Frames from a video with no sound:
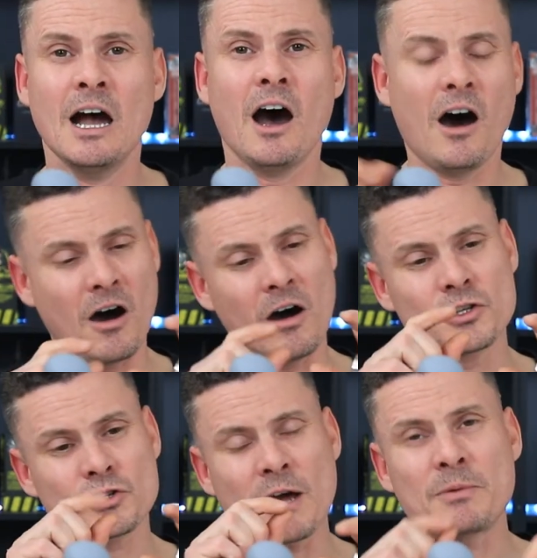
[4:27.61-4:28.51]
are
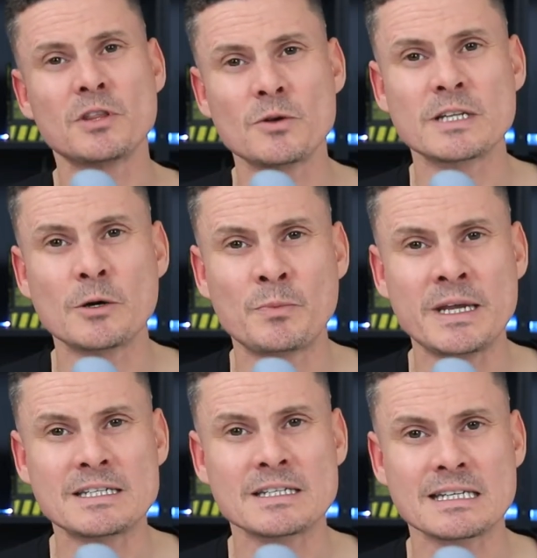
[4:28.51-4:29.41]
trapping those little
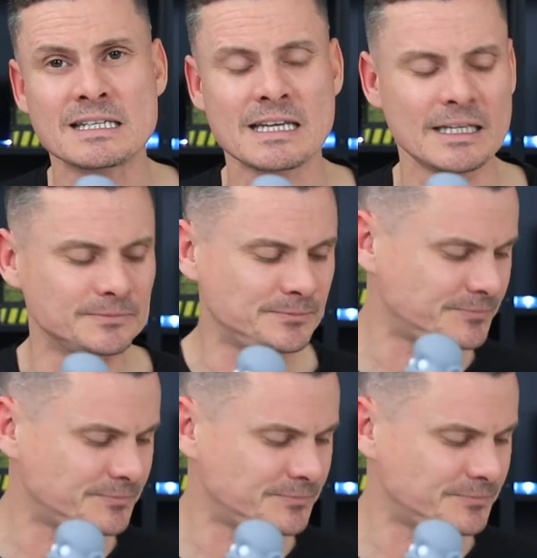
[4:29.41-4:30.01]
pieces of skin.